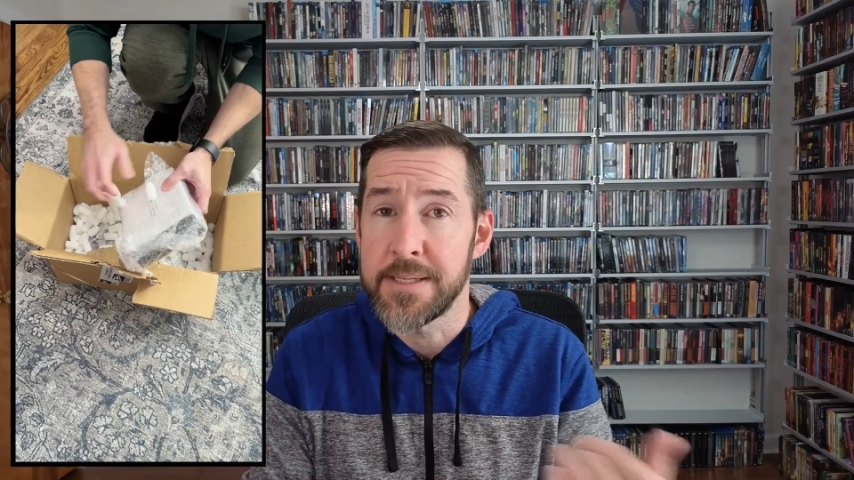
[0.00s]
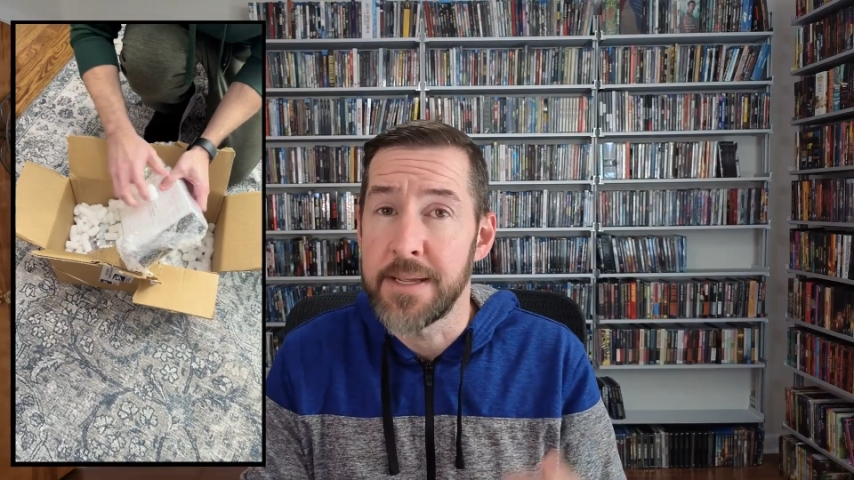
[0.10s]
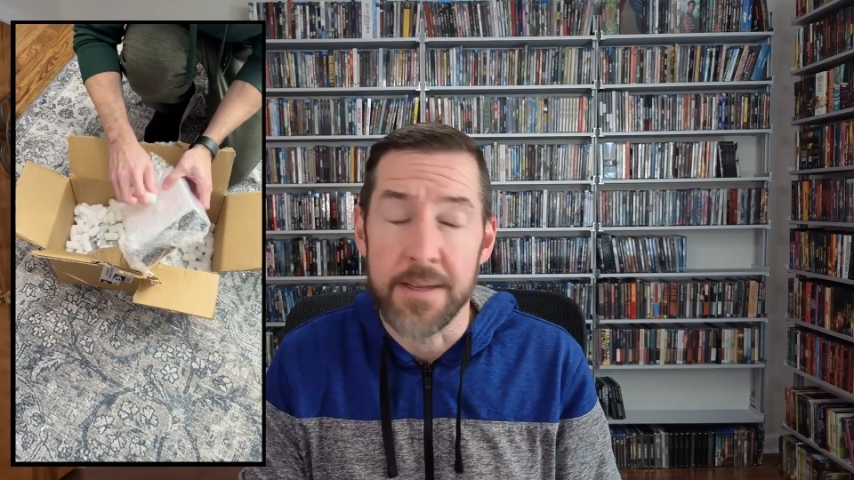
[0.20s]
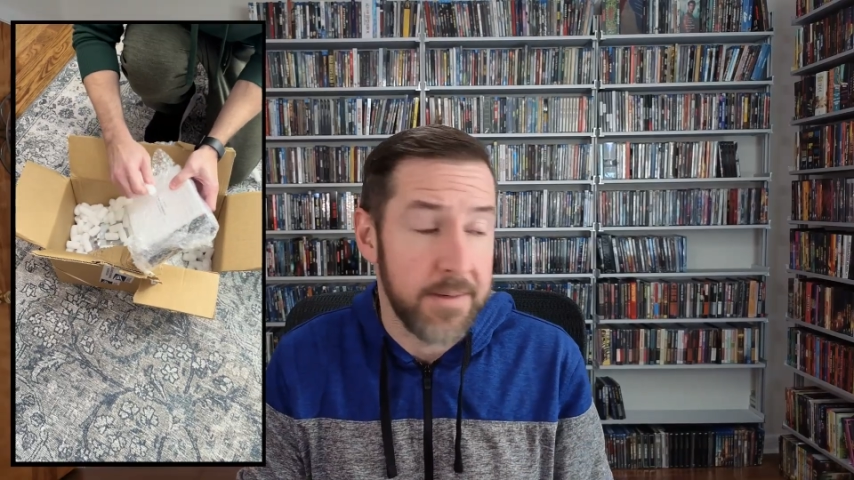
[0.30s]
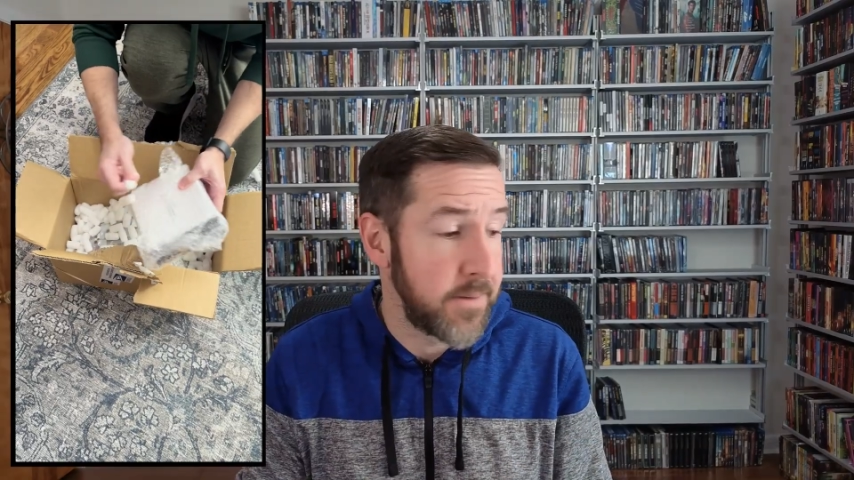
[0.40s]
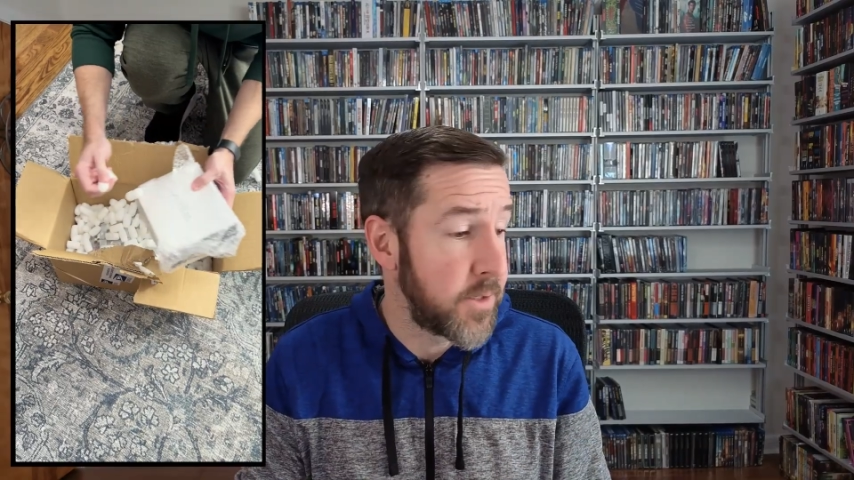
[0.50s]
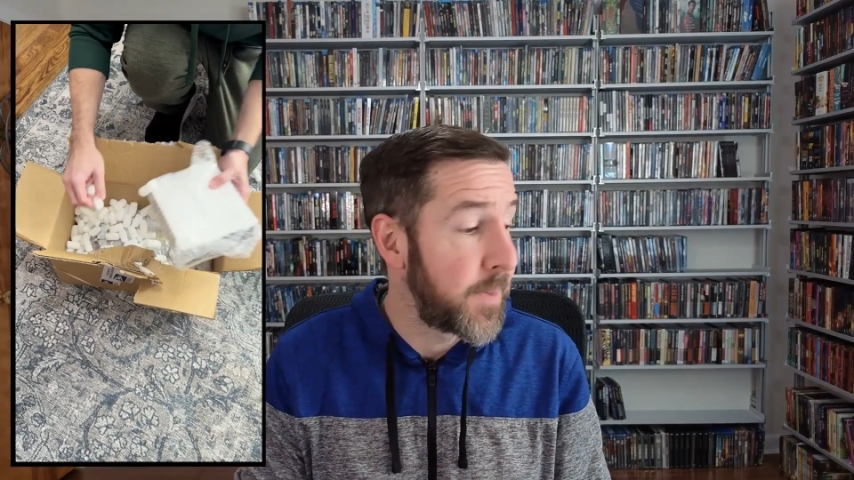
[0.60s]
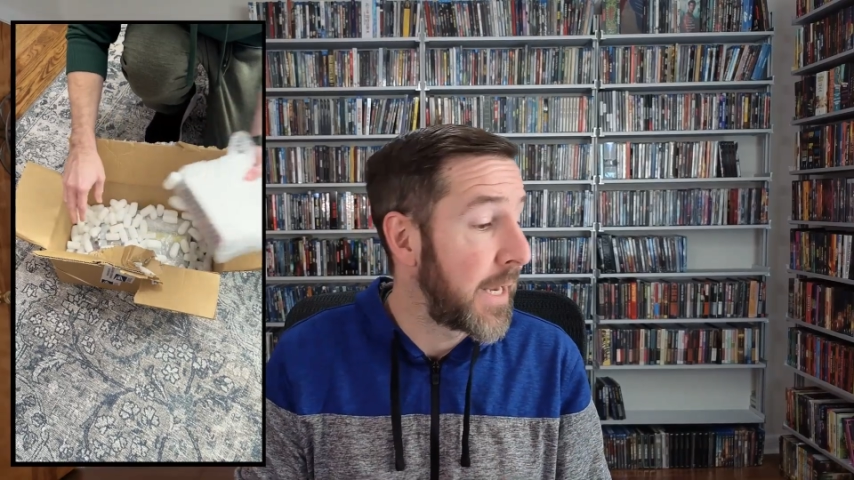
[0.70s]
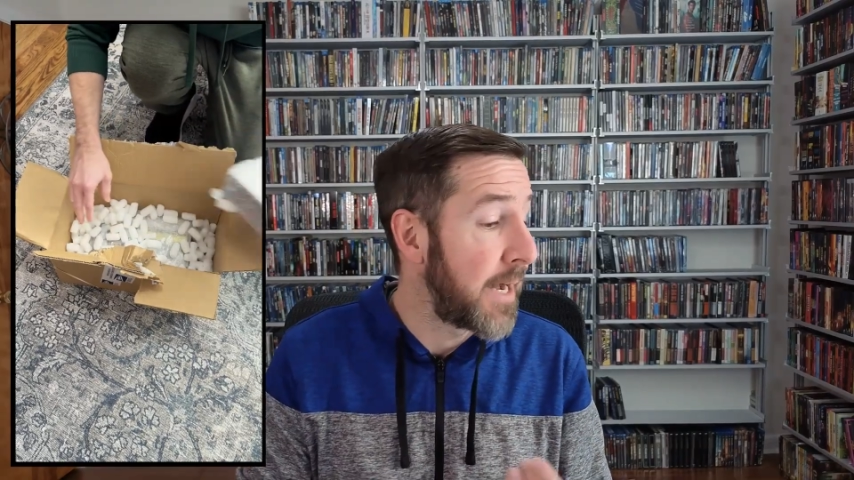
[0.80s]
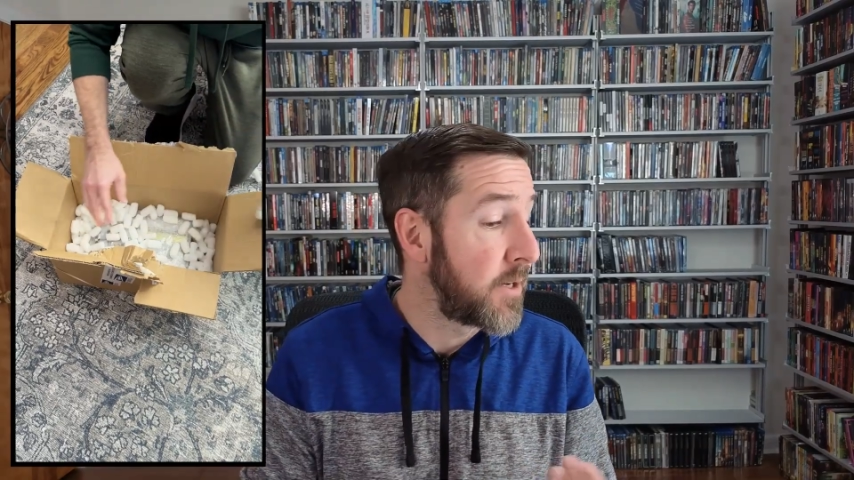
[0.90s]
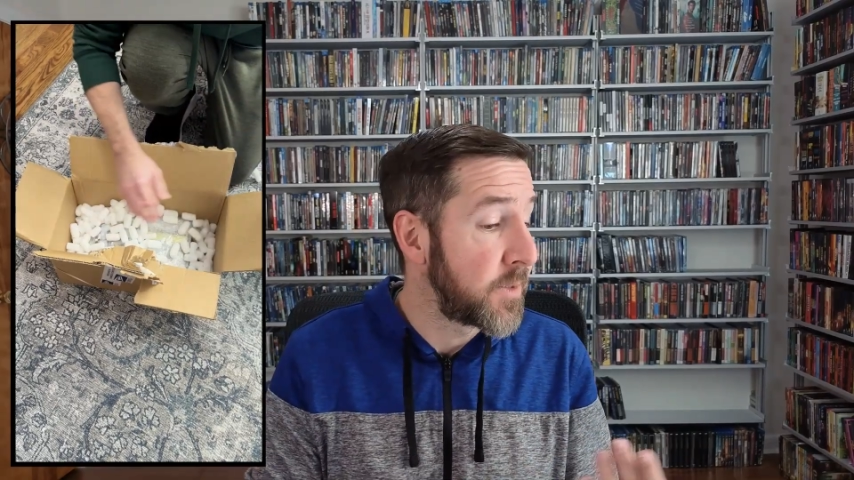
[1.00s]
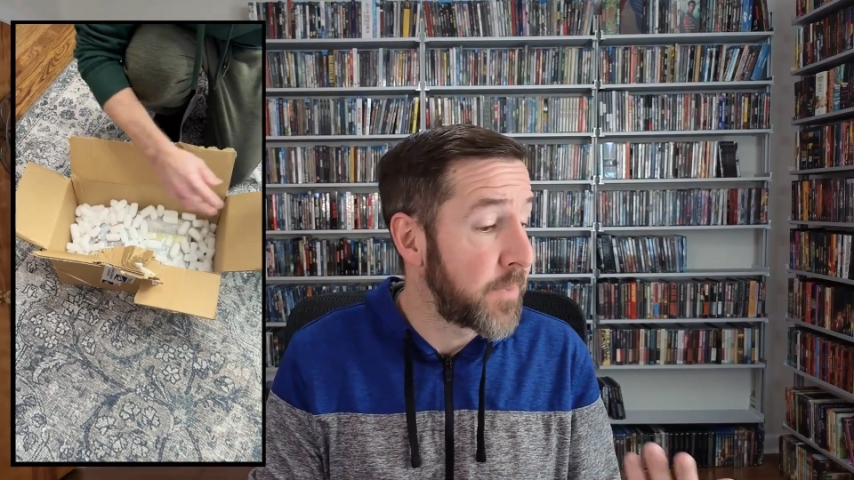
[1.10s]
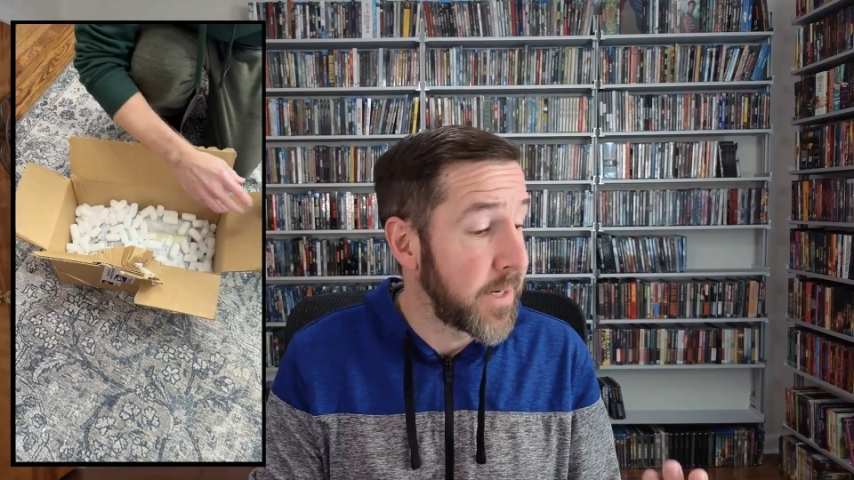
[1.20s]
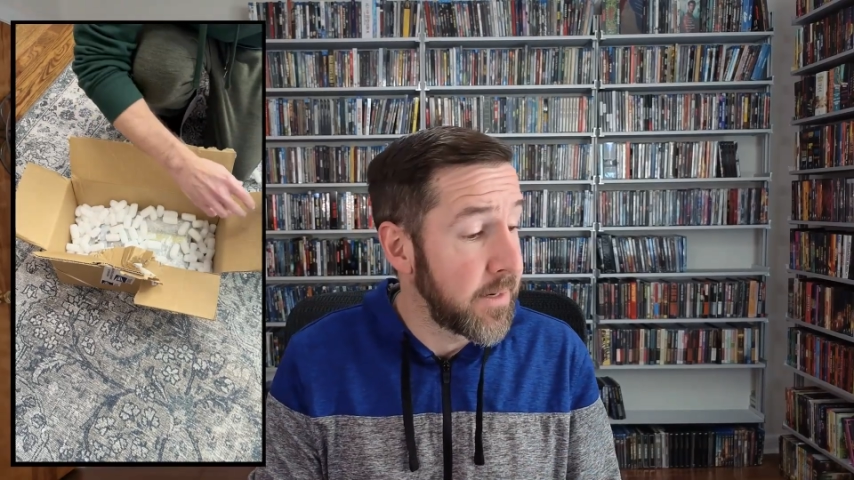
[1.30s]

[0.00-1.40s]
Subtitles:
and to my house. But